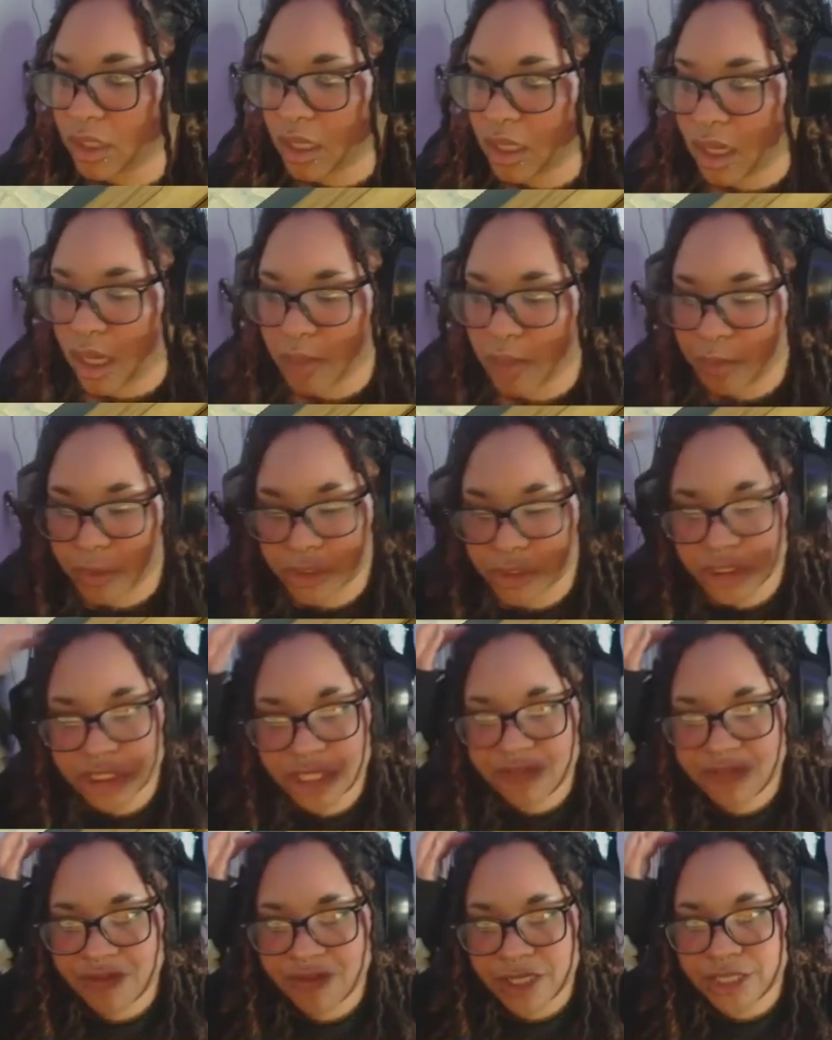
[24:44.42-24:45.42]
I'm wondering
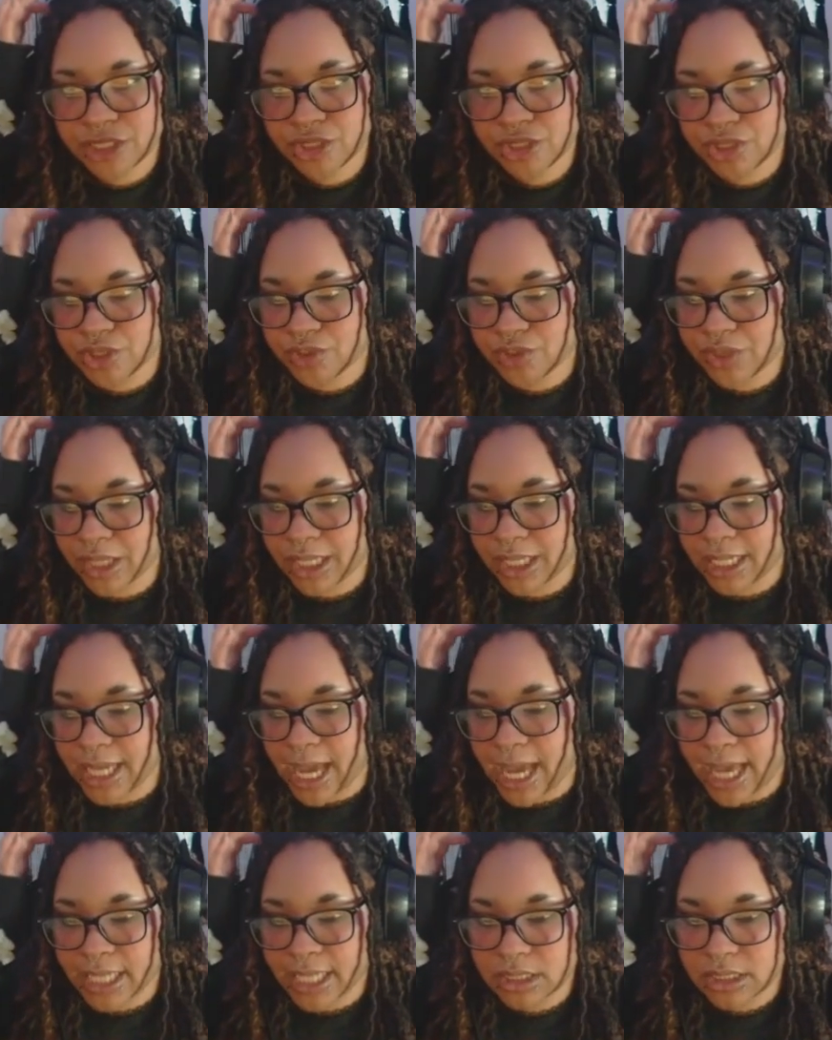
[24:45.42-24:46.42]
if I should do like an
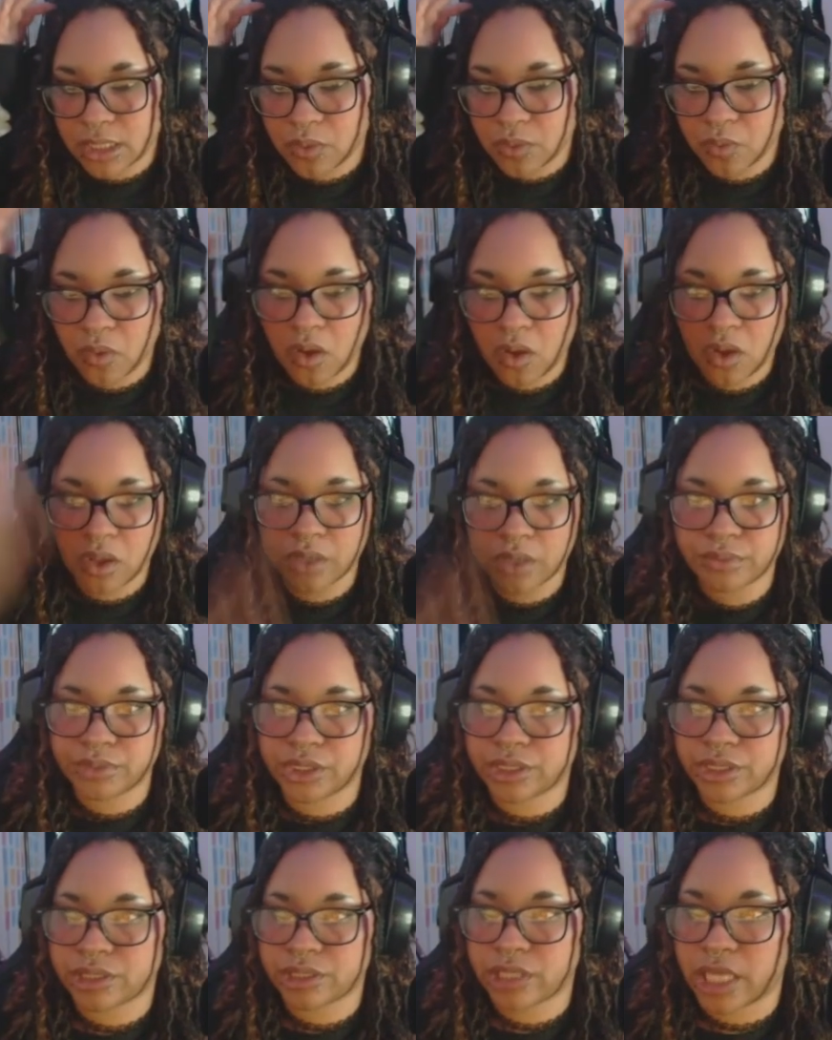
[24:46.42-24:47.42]
accent wall of
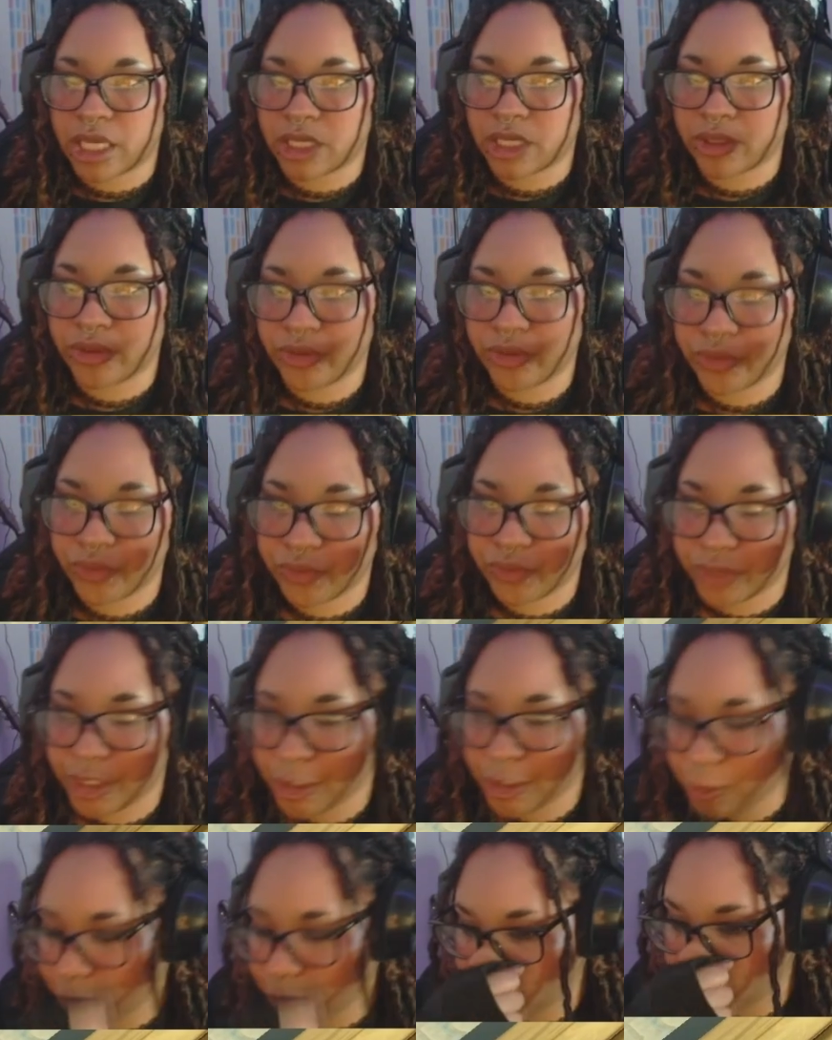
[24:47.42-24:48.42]
just like green,
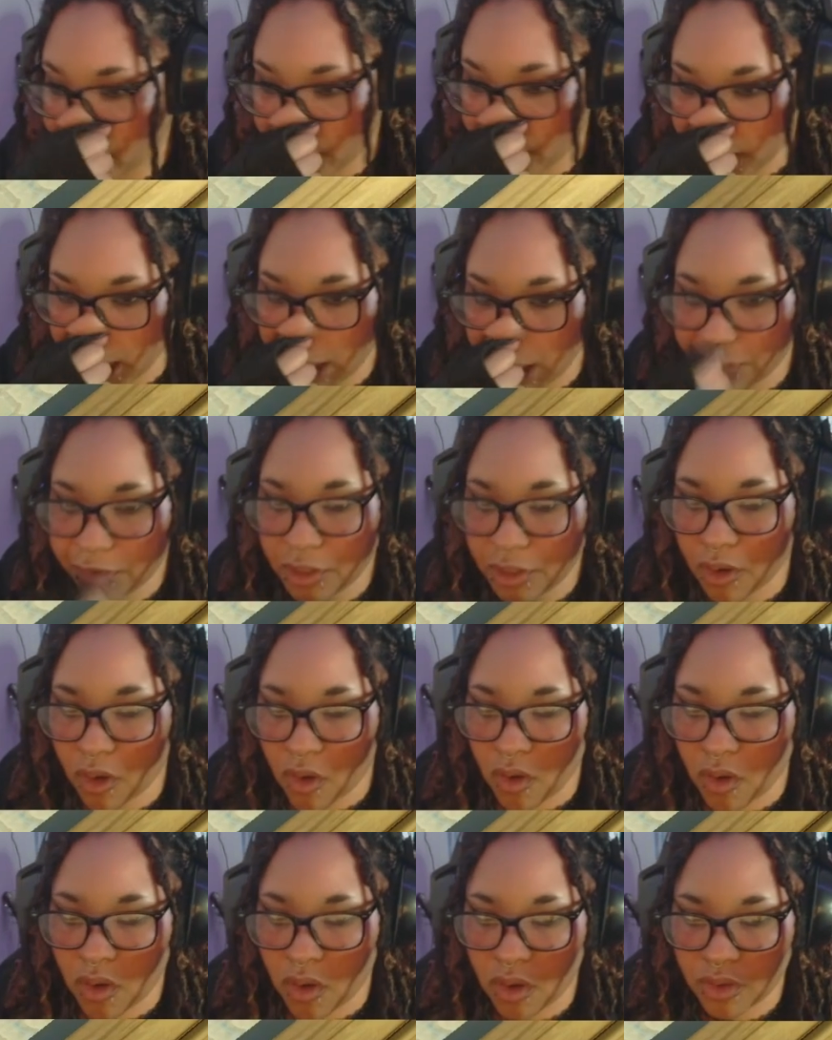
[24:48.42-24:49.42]
or do I keep it
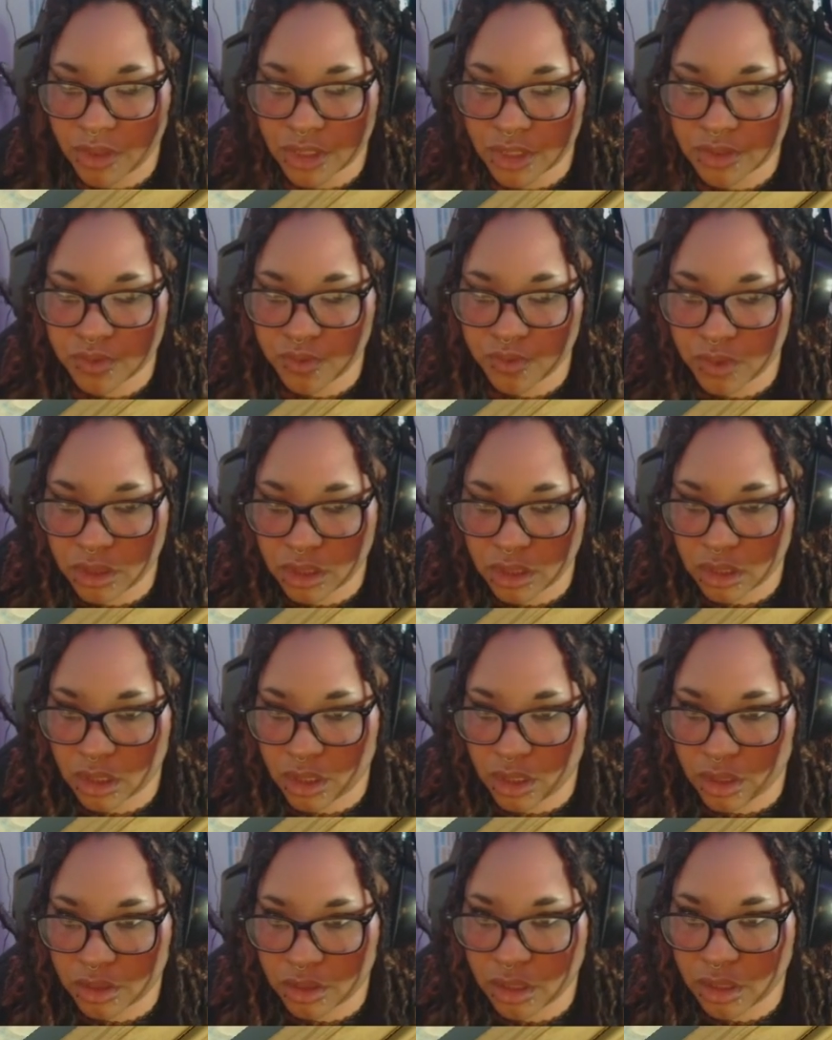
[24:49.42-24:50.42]
all this wooden
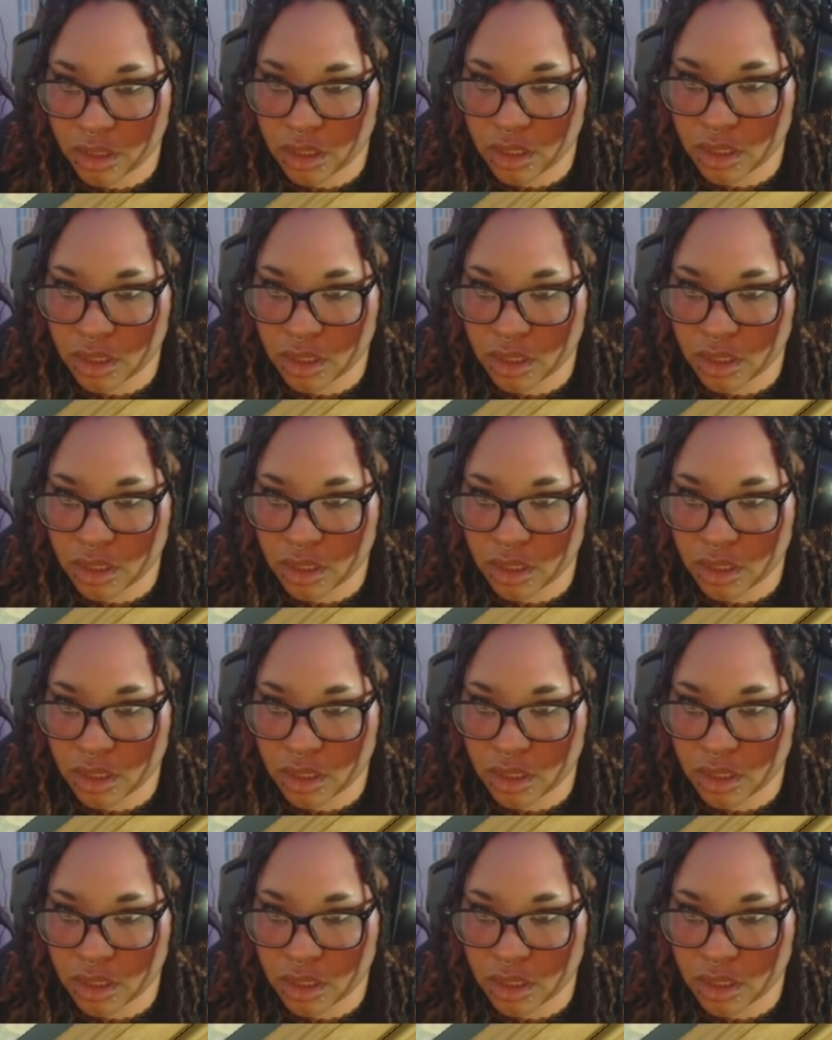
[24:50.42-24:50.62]
color?